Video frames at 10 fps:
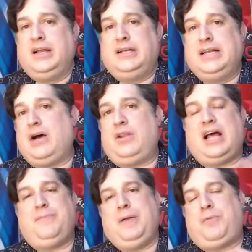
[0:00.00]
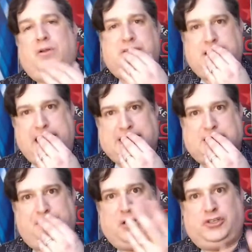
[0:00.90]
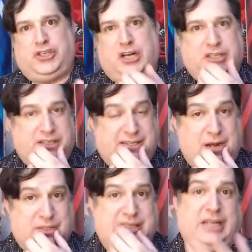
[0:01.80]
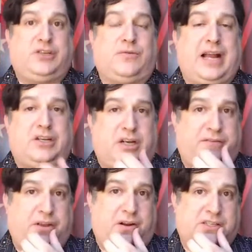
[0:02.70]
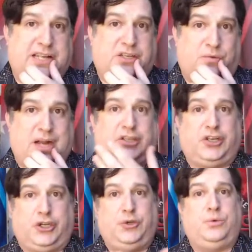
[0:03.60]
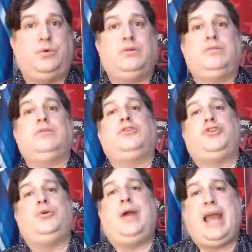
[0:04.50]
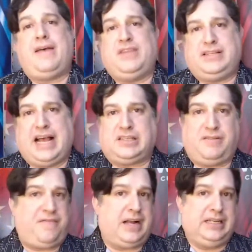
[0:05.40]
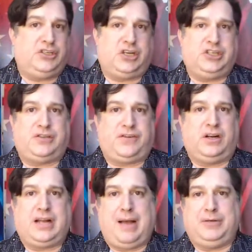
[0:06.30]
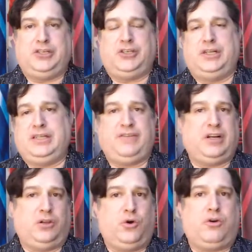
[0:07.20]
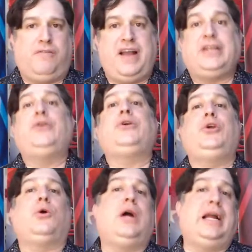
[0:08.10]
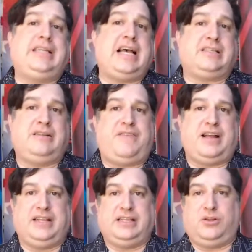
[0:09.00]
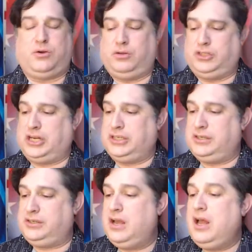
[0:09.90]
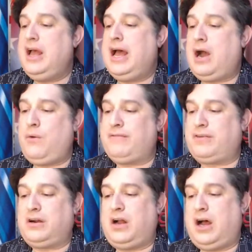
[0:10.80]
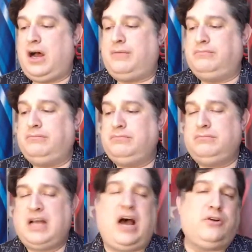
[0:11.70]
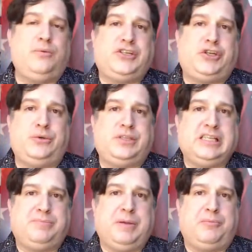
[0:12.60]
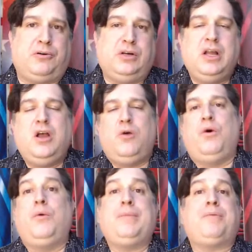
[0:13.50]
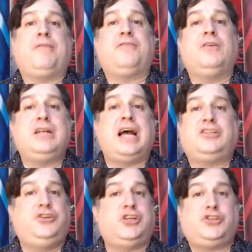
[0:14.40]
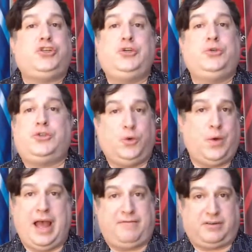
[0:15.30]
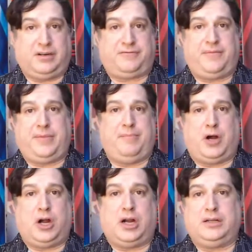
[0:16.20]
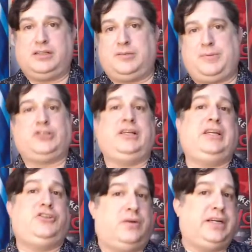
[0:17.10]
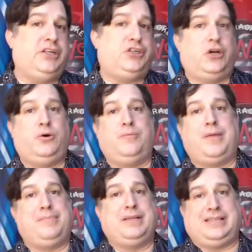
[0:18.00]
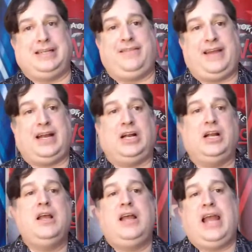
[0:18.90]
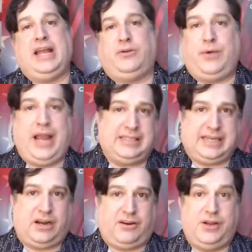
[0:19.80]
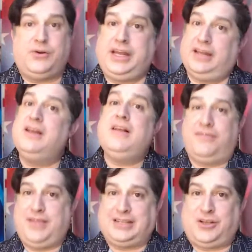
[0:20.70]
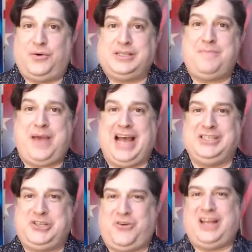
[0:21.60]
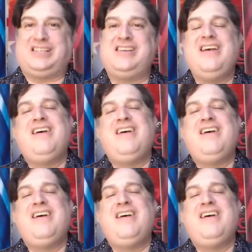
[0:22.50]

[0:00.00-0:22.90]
Now, a lot of people ask about judges. Now, a state director, if you're a state director, you do have the task of finding judges for your competition. If you're a local venue, you are at task to find these local judges. However, how do we choose these people? Well, we prefer not to just choose whoever from the bar, especially Drunken Joe, who might be sitting there and who hates karaoke. That's always a bad choice.